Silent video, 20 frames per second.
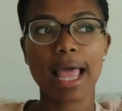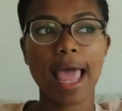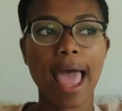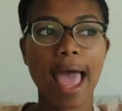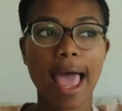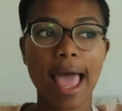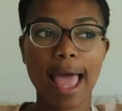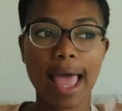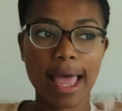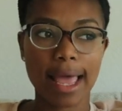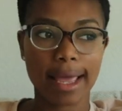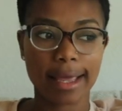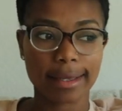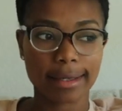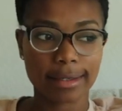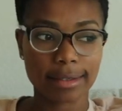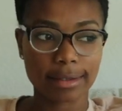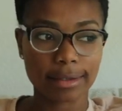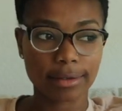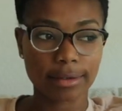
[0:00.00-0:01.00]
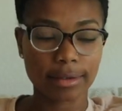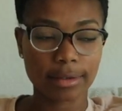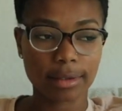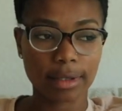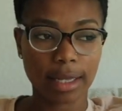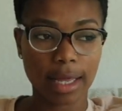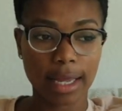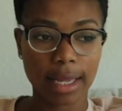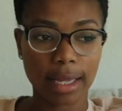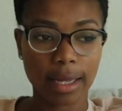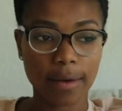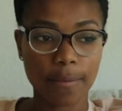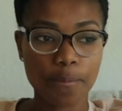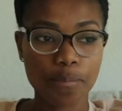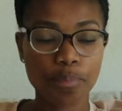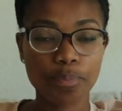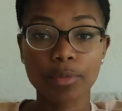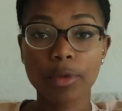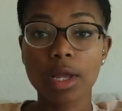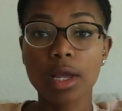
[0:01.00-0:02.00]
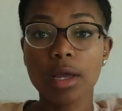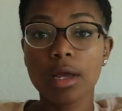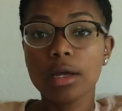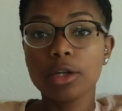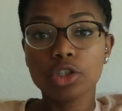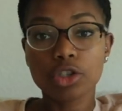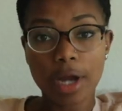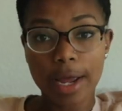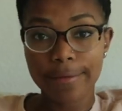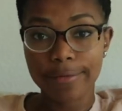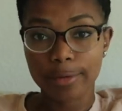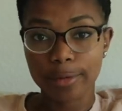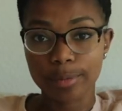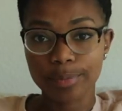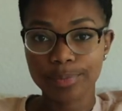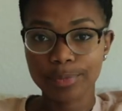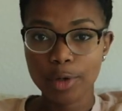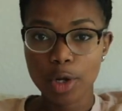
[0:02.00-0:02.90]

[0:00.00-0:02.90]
as like travel.